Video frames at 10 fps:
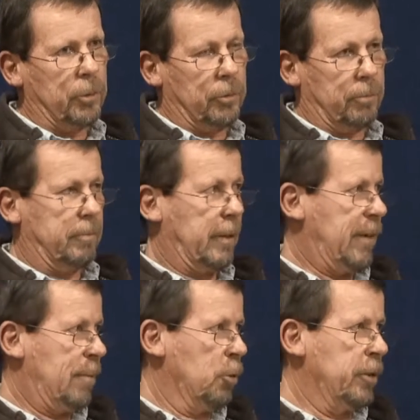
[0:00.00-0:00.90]
which
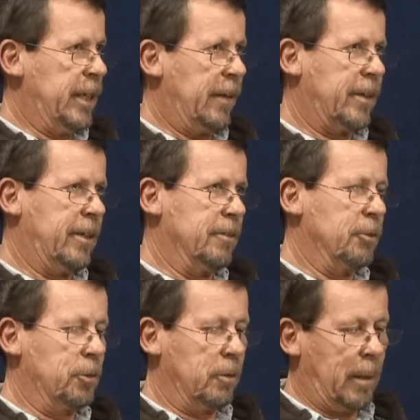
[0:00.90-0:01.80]
was far more than the other
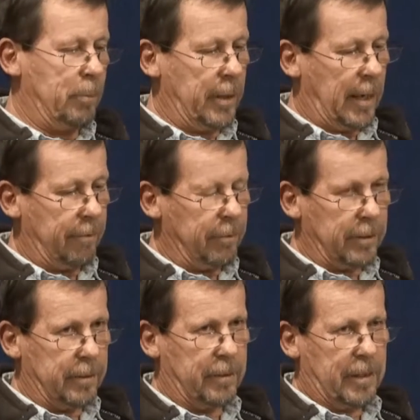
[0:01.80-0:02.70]
kid in the school happened to have.